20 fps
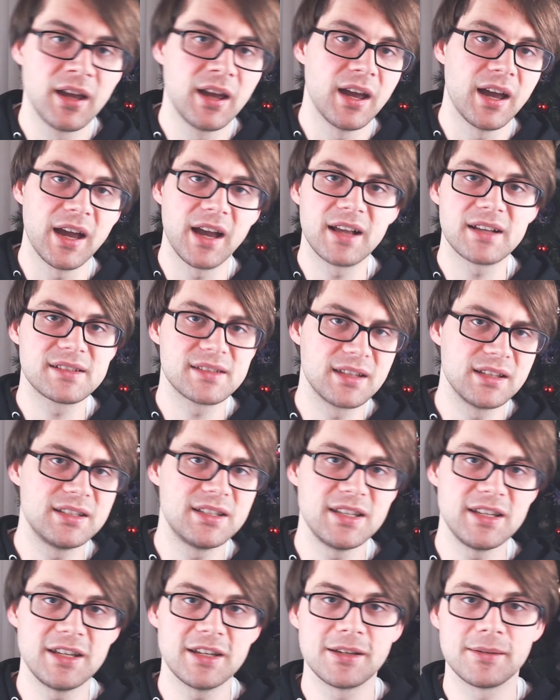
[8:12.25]
as the
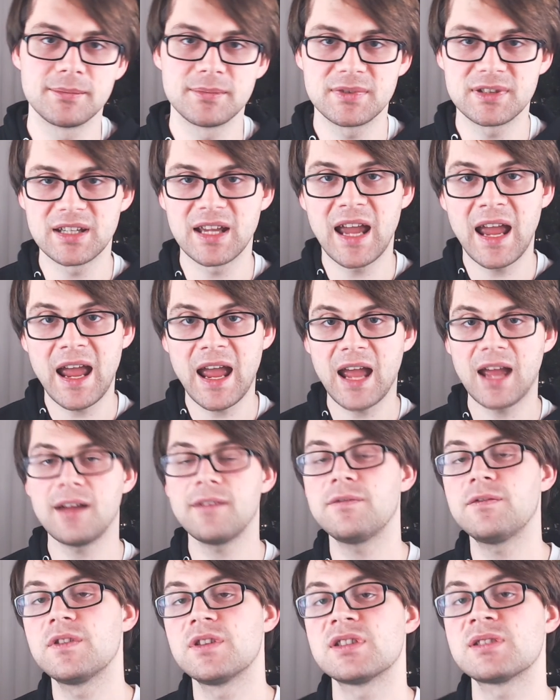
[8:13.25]
DM to have
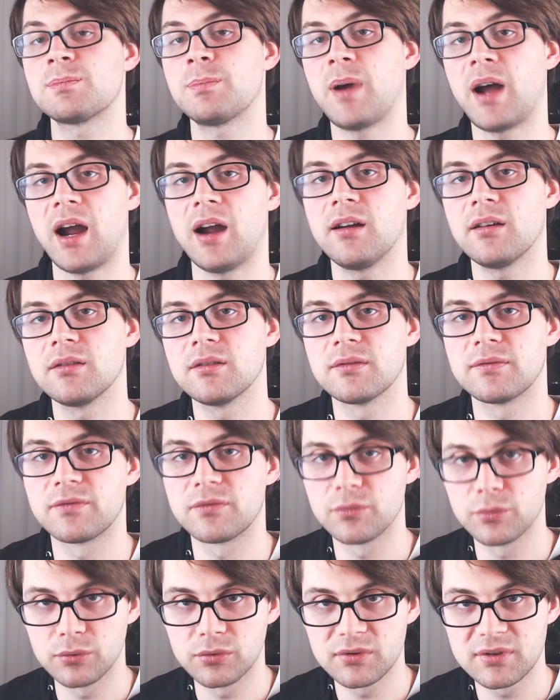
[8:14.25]
this pile of
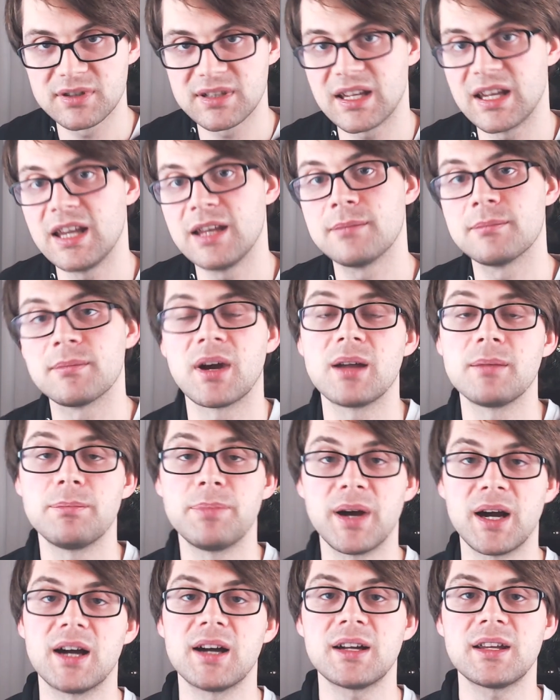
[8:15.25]
rules in my
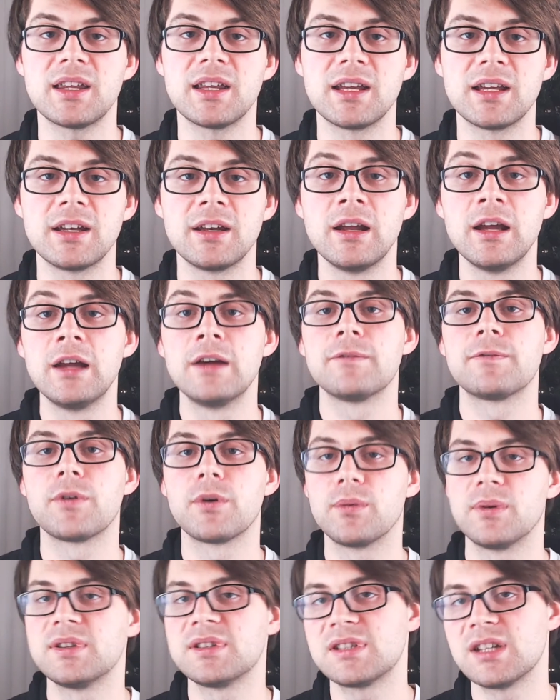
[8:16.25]
pocket for
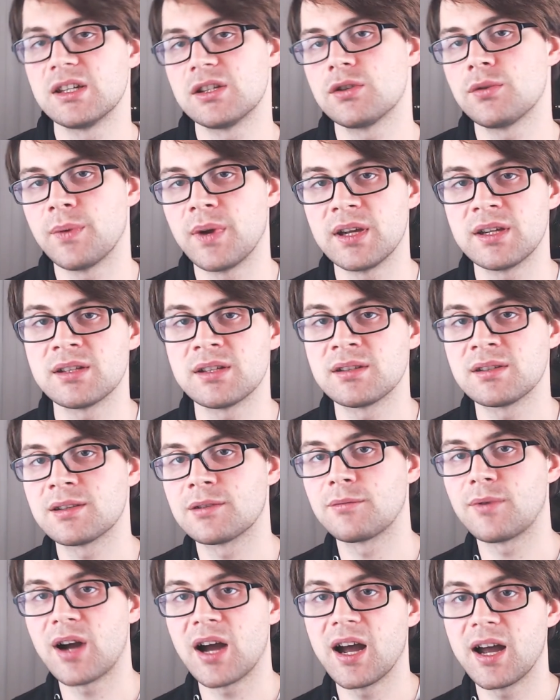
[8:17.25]
when situations
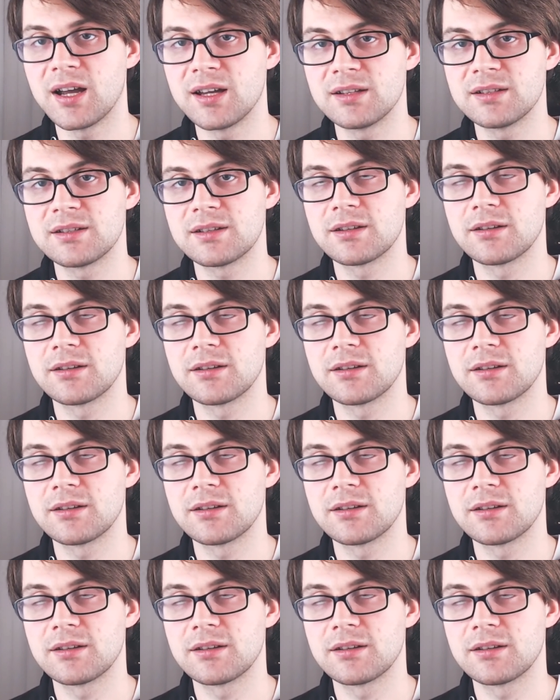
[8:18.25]
arose